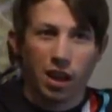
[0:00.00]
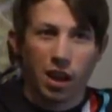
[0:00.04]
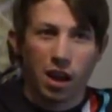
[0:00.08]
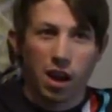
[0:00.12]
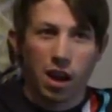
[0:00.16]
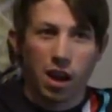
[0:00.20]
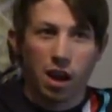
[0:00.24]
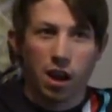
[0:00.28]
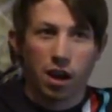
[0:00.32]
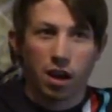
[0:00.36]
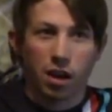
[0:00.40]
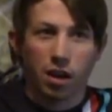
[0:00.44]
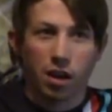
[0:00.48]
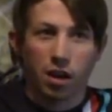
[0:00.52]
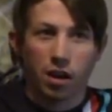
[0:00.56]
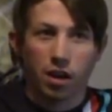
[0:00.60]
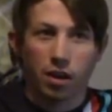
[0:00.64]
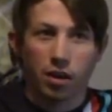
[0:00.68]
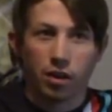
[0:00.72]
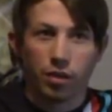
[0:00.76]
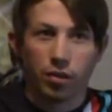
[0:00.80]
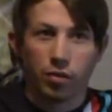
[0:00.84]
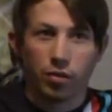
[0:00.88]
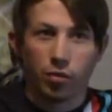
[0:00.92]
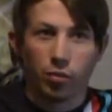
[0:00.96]
I
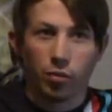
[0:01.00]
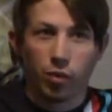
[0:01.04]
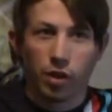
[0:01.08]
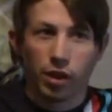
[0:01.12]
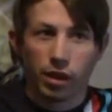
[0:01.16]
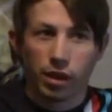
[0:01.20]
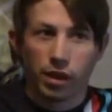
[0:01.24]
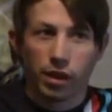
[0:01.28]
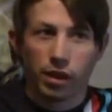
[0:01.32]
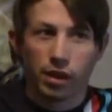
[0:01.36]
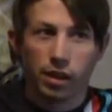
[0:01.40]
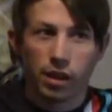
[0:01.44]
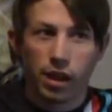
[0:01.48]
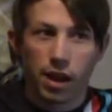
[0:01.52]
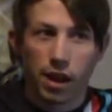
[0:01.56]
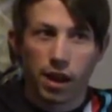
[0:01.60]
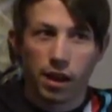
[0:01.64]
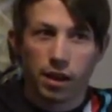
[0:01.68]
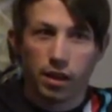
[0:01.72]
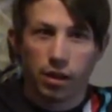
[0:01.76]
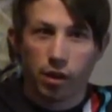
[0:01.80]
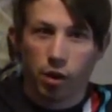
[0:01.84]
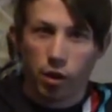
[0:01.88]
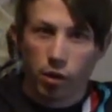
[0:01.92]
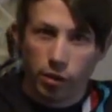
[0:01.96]
really
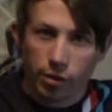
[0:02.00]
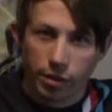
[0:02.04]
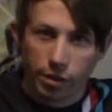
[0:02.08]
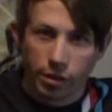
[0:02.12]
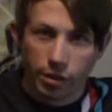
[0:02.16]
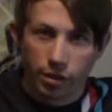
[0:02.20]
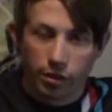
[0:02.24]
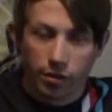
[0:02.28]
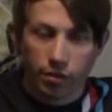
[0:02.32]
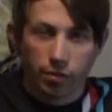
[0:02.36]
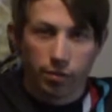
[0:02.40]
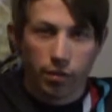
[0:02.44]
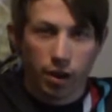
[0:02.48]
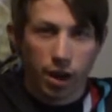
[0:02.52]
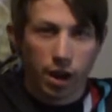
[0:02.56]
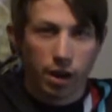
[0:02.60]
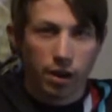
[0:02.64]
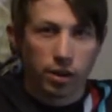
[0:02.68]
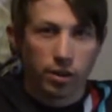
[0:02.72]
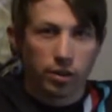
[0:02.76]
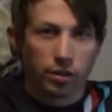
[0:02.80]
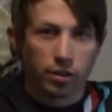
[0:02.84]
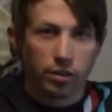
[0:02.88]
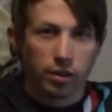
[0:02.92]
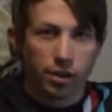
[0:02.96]
like all the
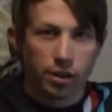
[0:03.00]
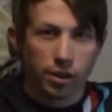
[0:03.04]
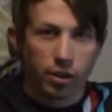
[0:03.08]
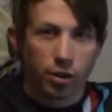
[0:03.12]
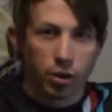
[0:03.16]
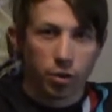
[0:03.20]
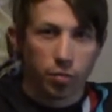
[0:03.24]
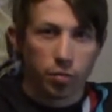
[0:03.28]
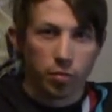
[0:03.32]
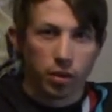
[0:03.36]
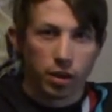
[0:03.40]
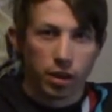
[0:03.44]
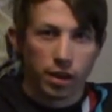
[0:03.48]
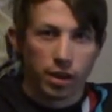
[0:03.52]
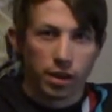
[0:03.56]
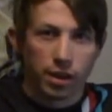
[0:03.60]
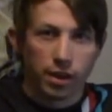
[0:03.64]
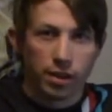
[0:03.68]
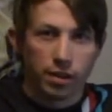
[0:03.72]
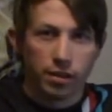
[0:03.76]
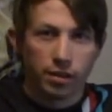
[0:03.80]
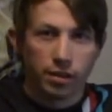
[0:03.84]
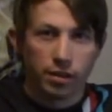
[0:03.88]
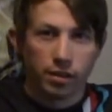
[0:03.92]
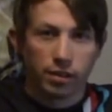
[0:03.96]
fighters and their
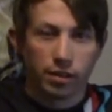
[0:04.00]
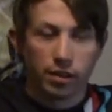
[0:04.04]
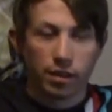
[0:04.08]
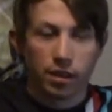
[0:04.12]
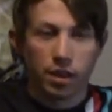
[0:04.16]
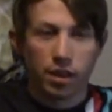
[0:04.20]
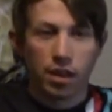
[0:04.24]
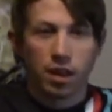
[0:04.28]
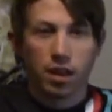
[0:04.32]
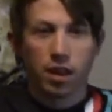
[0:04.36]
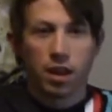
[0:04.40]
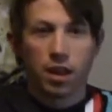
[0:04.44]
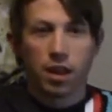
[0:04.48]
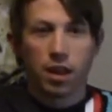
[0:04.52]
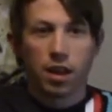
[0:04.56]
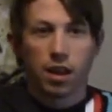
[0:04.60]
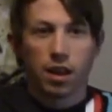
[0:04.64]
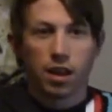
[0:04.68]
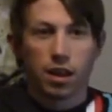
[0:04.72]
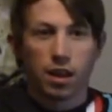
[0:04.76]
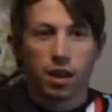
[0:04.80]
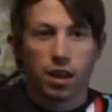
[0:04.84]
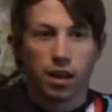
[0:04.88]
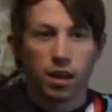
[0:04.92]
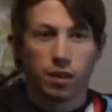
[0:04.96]
abilities.
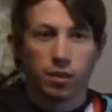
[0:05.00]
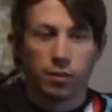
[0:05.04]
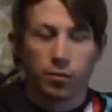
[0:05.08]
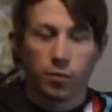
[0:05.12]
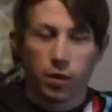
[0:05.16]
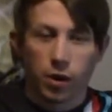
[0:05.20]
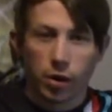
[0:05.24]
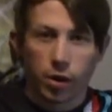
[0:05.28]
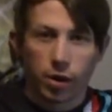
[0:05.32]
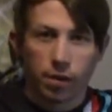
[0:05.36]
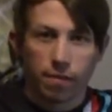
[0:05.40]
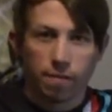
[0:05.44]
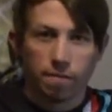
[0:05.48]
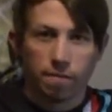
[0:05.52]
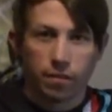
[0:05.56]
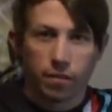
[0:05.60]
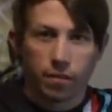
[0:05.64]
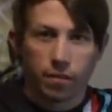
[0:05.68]
It's very,